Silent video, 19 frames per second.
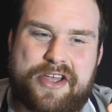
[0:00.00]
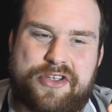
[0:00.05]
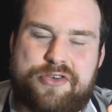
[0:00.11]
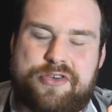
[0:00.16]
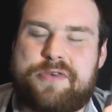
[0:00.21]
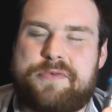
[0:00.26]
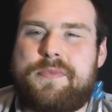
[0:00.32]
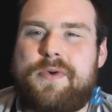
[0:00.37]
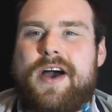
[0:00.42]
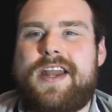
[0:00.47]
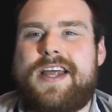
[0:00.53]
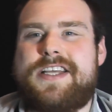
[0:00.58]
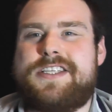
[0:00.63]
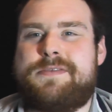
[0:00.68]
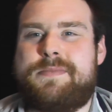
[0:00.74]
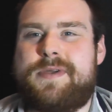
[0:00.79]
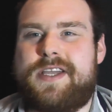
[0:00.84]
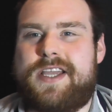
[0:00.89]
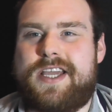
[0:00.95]
you could buy that
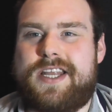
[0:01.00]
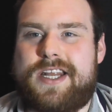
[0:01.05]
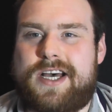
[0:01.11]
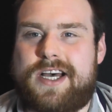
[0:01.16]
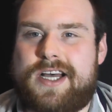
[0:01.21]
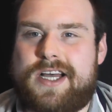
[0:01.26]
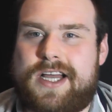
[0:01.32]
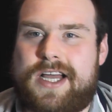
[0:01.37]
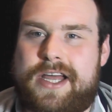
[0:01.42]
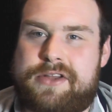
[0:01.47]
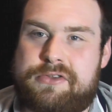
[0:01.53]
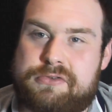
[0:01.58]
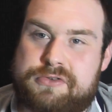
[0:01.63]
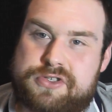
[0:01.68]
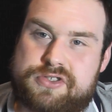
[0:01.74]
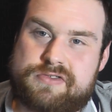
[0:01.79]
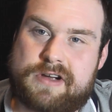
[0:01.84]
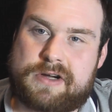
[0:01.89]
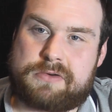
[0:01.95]
as a beginner and
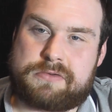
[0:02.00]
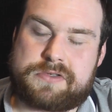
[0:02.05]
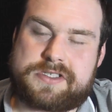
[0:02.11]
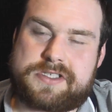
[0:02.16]
not struggle